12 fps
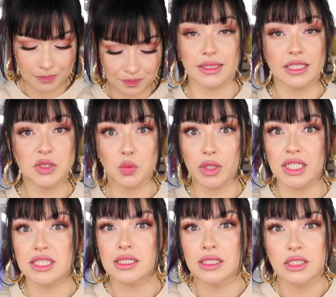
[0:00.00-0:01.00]
this
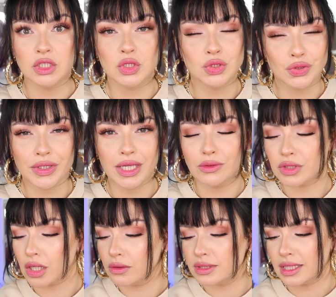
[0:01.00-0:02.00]
was 2
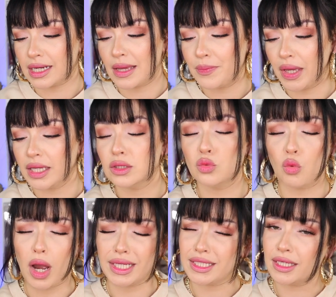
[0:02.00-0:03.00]
euros and I paid
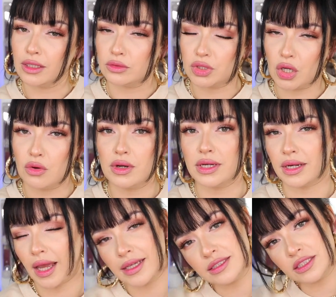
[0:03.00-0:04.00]
1.94
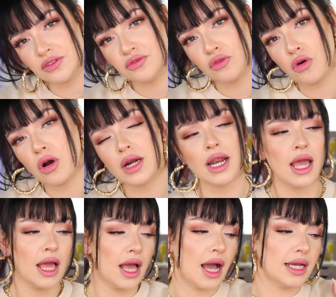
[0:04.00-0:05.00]
euro.
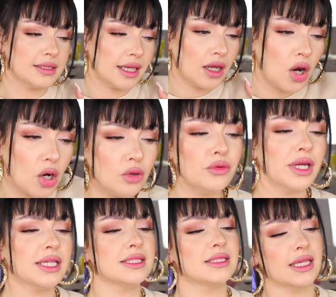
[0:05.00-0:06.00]
As I
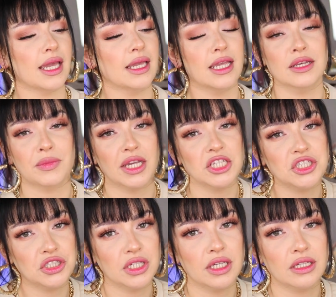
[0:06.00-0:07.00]
always say in my
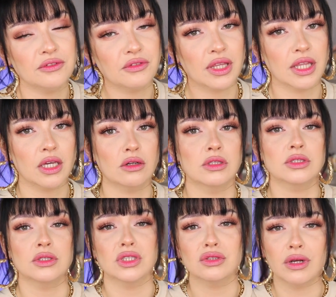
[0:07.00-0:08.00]
Shein
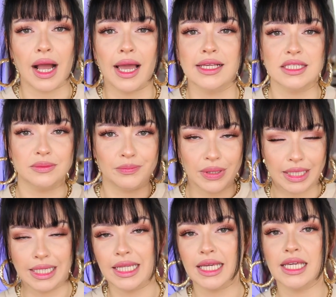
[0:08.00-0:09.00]
videos, you guys,
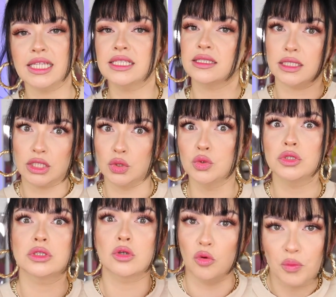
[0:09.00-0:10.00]
please
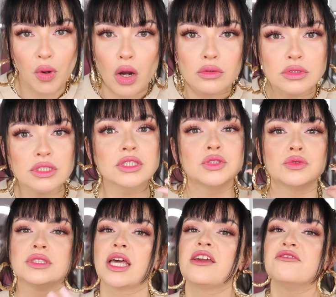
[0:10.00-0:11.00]
use coupons to
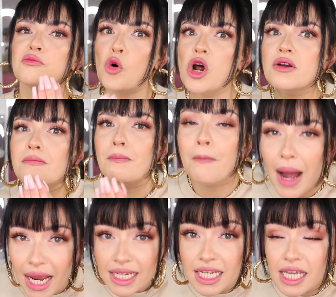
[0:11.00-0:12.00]
save more
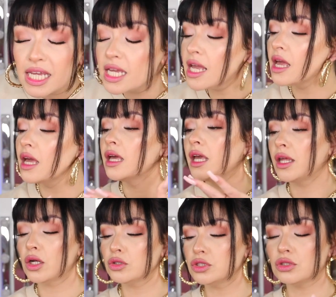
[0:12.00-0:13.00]
money,
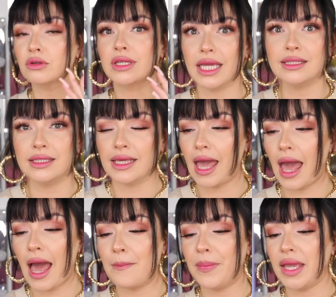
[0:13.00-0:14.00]
and also get the
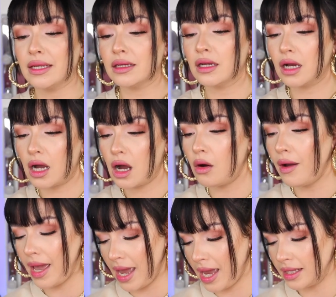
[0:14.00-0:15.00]
app and go
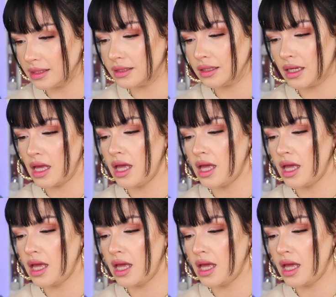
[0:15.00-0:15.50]
and